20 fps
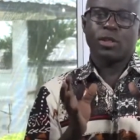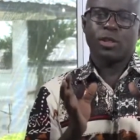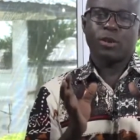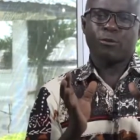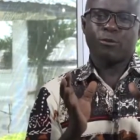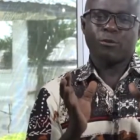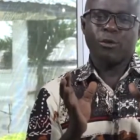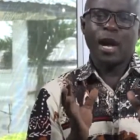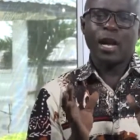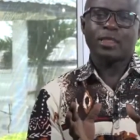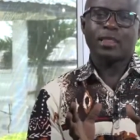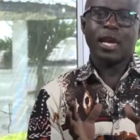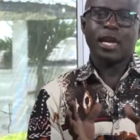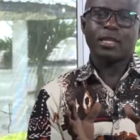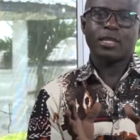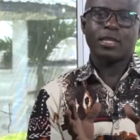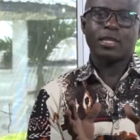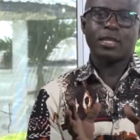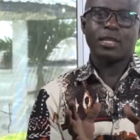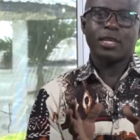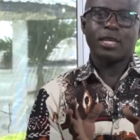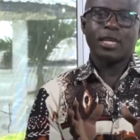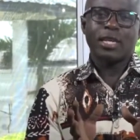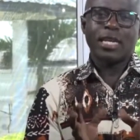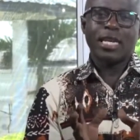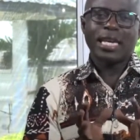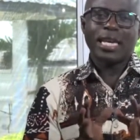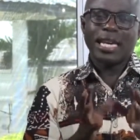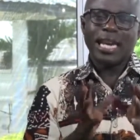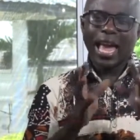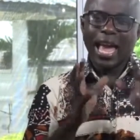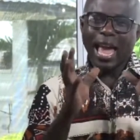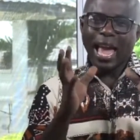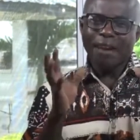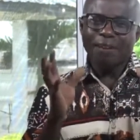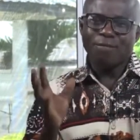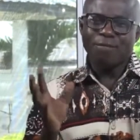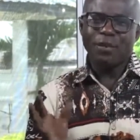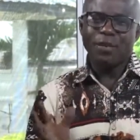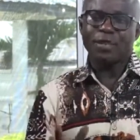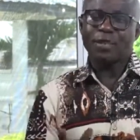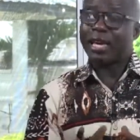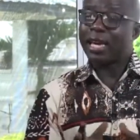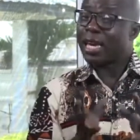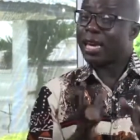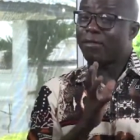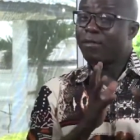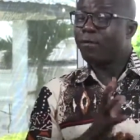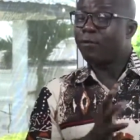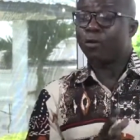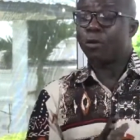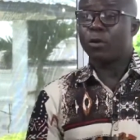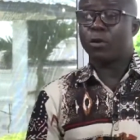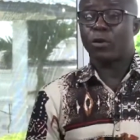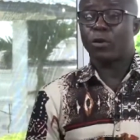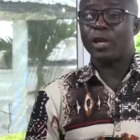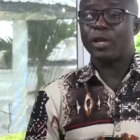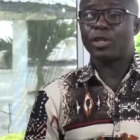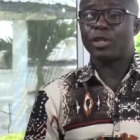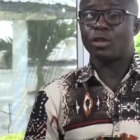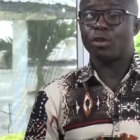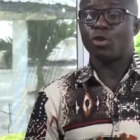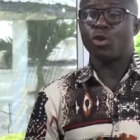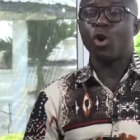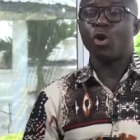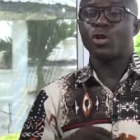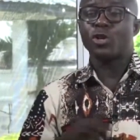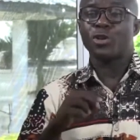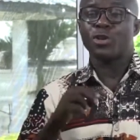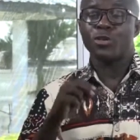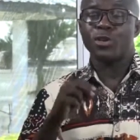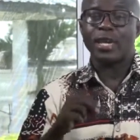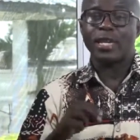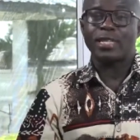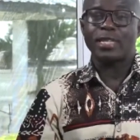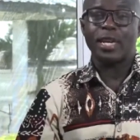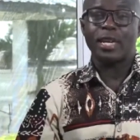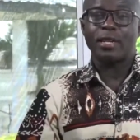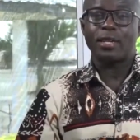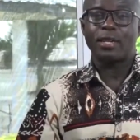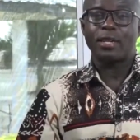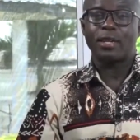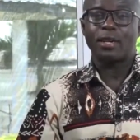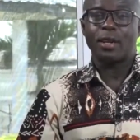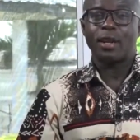the fact that in everything, even from creation, God created